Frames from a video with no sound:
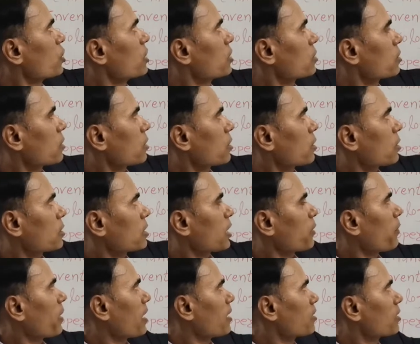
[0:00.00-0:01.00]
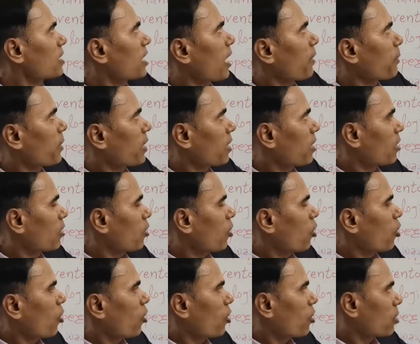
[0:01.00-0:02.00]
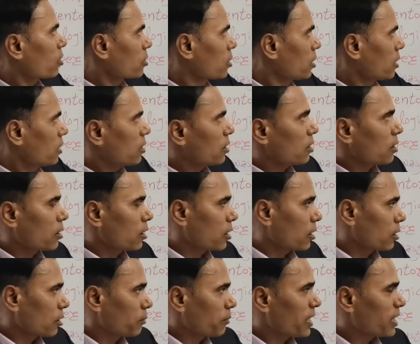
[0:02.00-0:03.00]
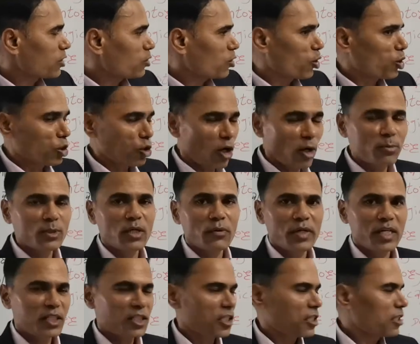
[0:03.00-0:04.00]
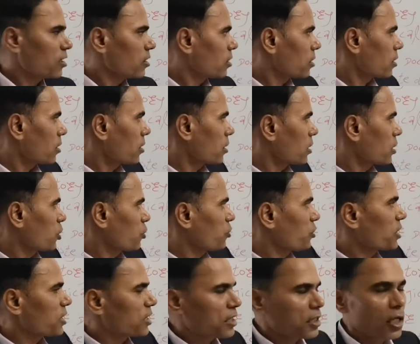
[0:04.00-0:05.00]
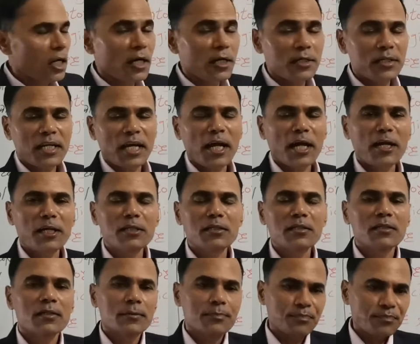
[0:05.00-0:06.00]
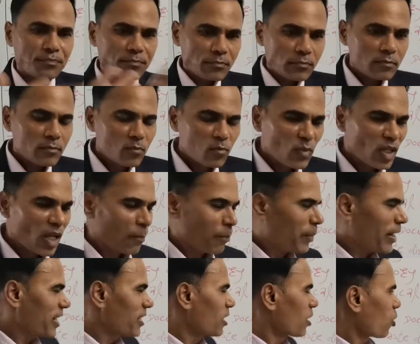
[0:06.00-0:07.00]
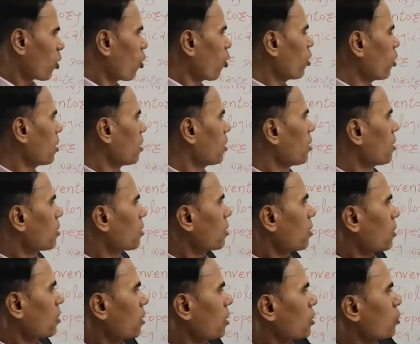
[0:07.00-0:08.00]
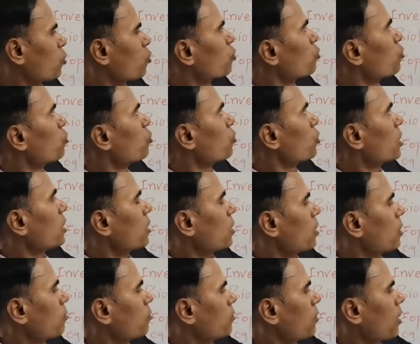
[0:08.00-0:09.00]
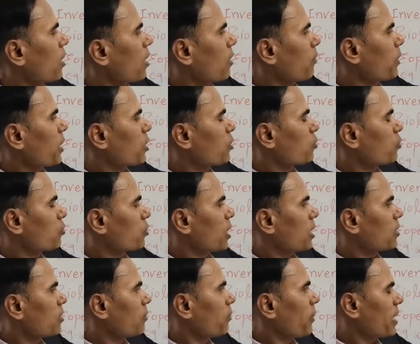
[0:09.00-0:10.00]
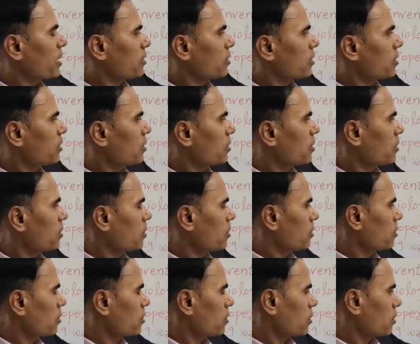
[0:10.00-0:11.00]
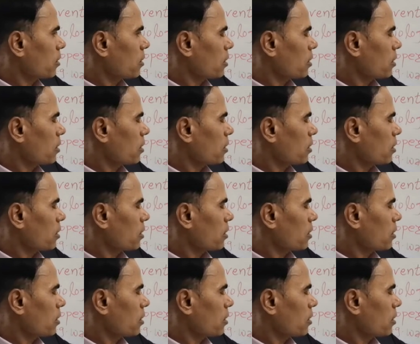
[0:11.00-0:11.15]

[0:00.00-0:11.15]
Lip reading: this surveillance camera or based on the observation, security guard can play the role to make sure that the facility is